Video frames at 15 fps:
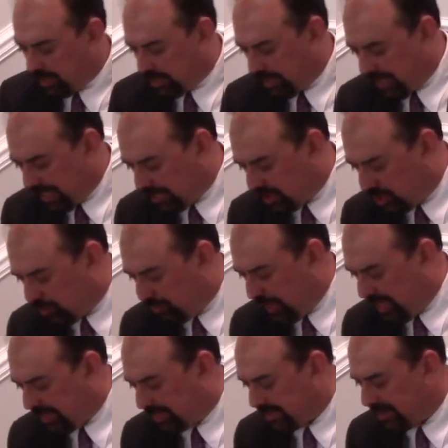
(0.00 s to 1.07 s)
You see, that
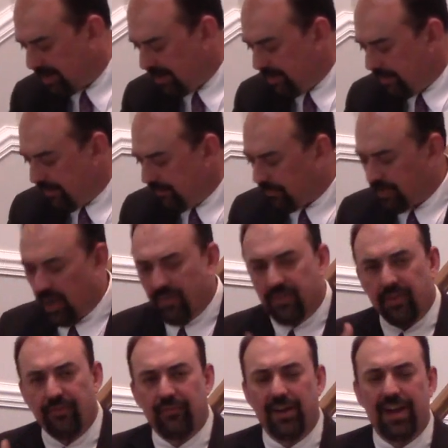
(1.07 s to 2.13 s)
speaks of
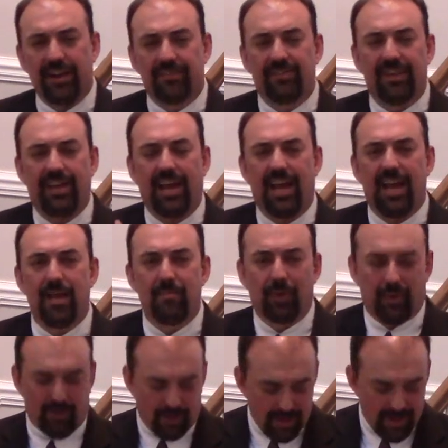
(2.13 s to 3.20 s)
the fact that
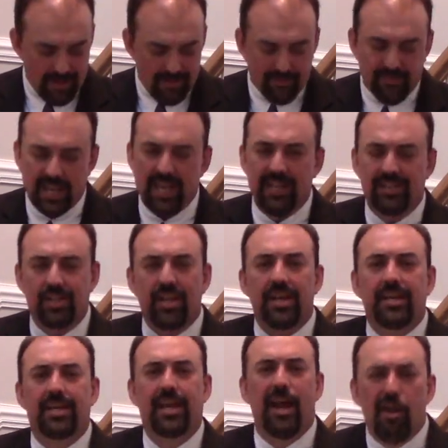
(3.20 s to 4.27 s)
Abel,
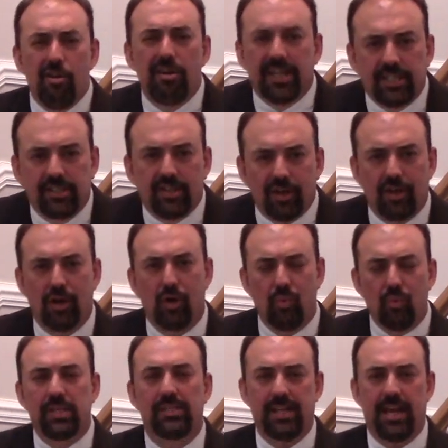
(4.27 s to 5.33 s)
his character
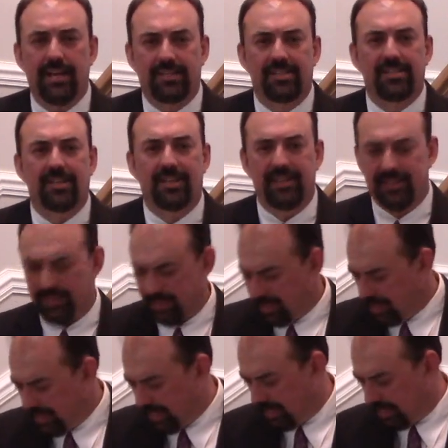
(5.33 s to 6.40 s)
was excellent
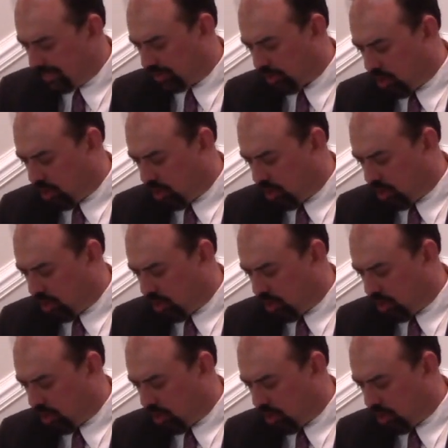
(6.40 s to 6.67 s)
in his